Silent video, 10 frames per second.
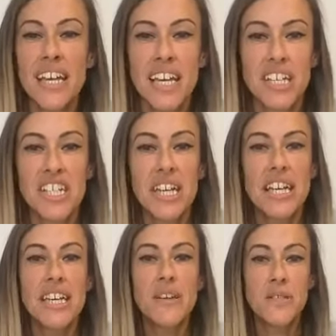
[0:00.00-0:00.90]

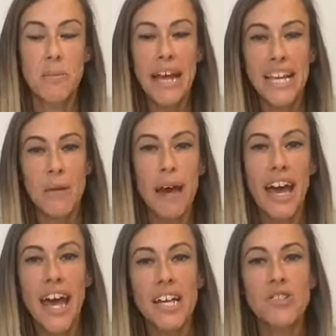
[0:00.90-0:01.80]
she used to panic about
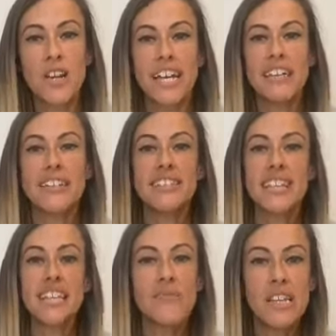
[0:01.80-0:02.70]
hair straighteners,
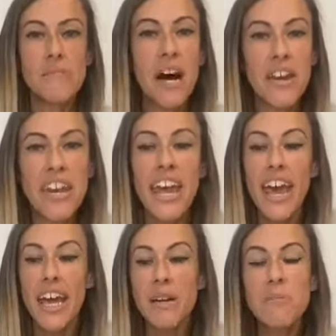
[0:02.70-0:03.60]
leaving them on.
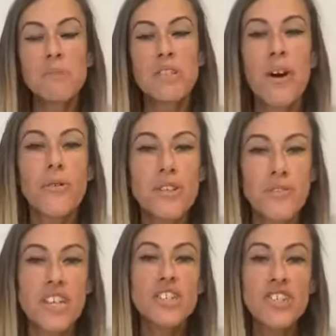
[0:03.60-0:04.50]
And her mum told her, if
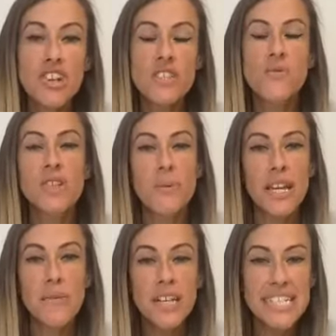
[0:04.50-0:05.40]
you just for
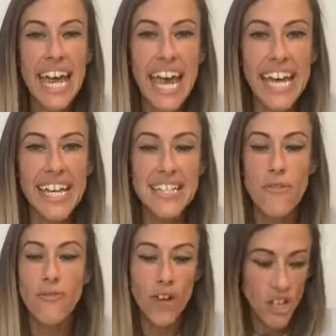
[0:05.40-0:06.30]
21 days
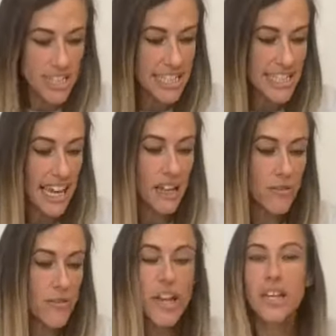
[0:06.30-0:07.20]
force
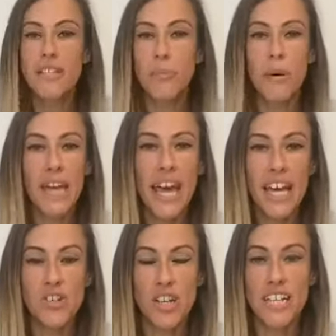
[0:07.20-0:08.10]
yourself to put your hair
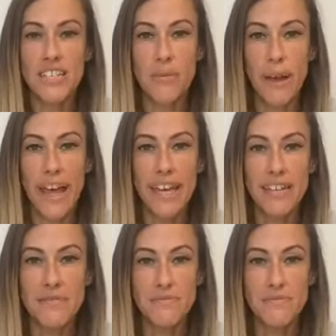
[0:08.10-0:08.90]
straighteners away,